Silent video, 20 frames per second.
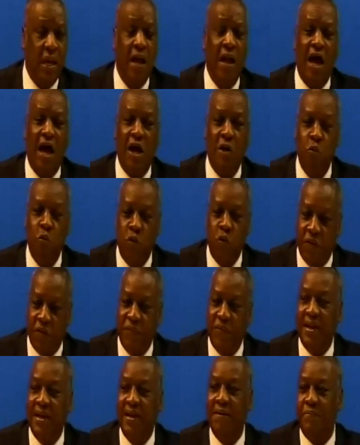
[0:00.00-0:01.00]
and what
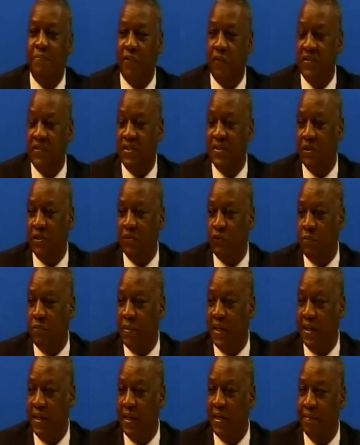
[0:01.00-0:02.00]
the process they could
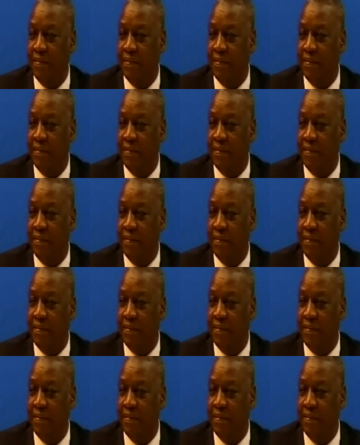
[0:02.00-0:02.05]
be in.